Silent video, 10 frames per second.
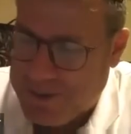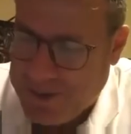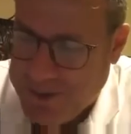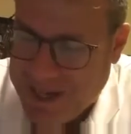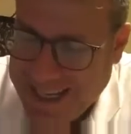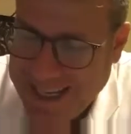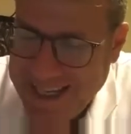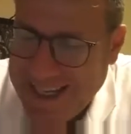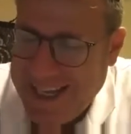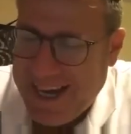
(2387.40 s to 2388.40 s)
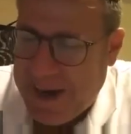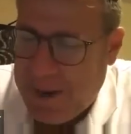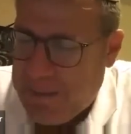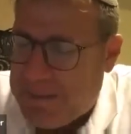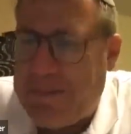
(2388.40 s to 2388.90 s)
too quickly.
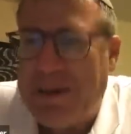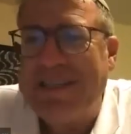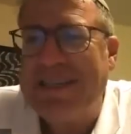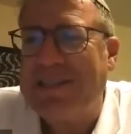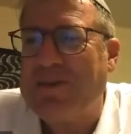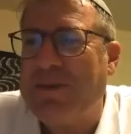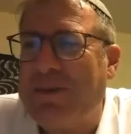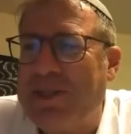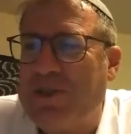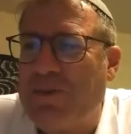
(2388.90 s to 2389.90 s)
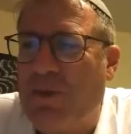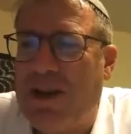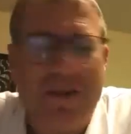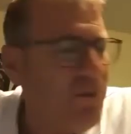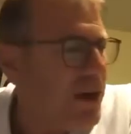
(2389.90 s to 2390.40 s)
But I just want to mention
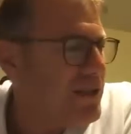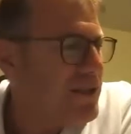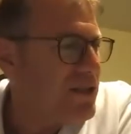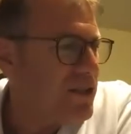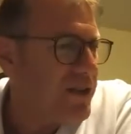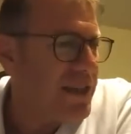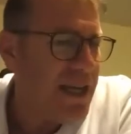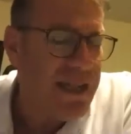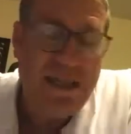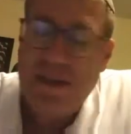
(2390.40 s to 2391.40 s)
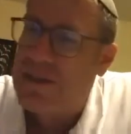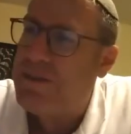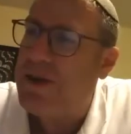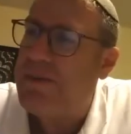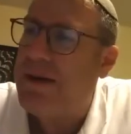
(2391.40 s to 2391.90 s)
one story there that you
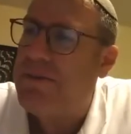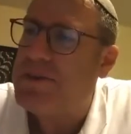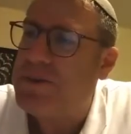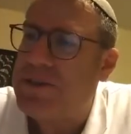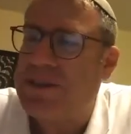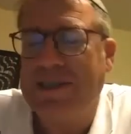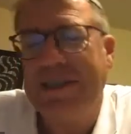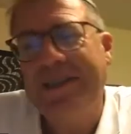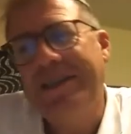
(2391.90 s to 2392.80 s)
spoke about, which was